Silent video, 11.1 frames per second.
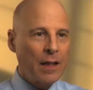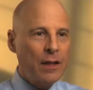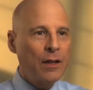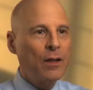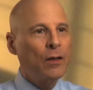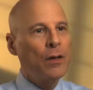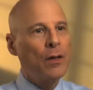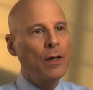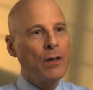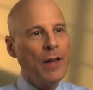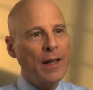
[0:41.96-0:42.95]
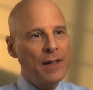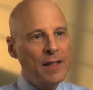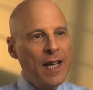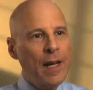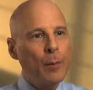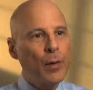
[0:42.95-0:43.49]
to learn that the
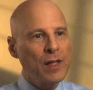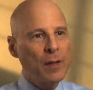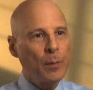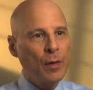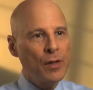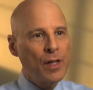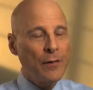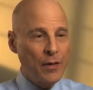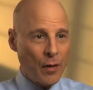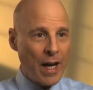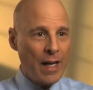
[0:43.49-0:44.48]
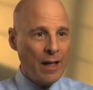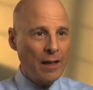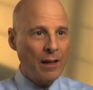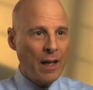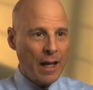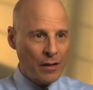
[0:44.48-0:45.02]
same principles of training
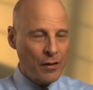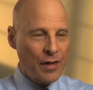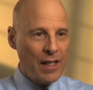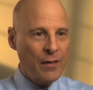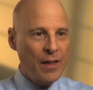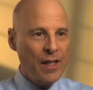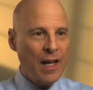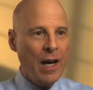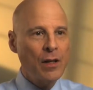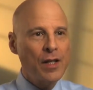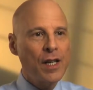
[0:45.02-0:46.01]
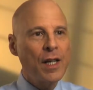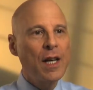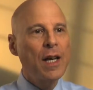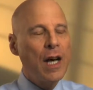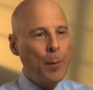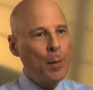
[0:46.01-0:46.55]
exercise physiology
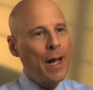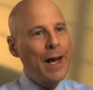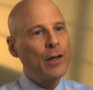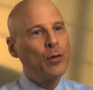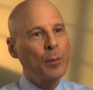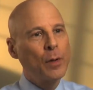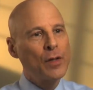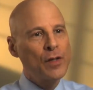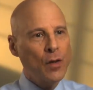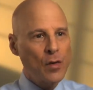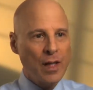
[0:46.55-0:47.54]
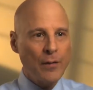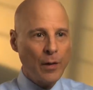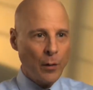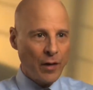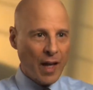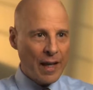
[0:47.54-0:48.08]
apply to a person who's living
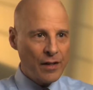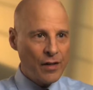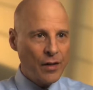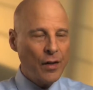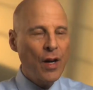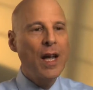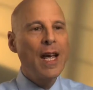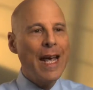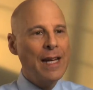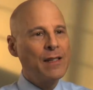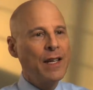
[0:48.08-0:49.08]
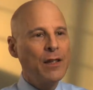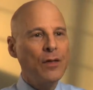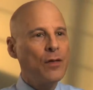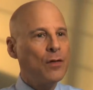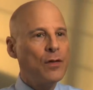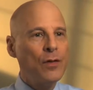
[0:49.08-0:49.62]
with cancer as they
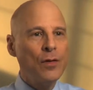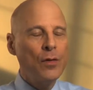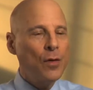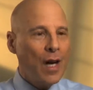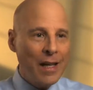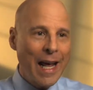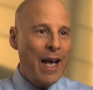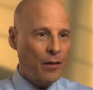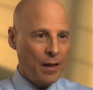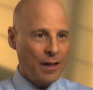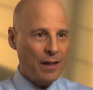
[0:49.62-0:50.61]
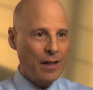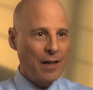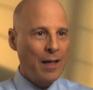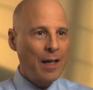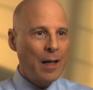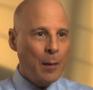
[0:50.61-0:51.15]
do to an athlete.
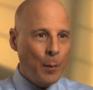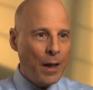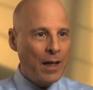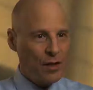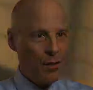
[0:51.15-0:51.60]
But it's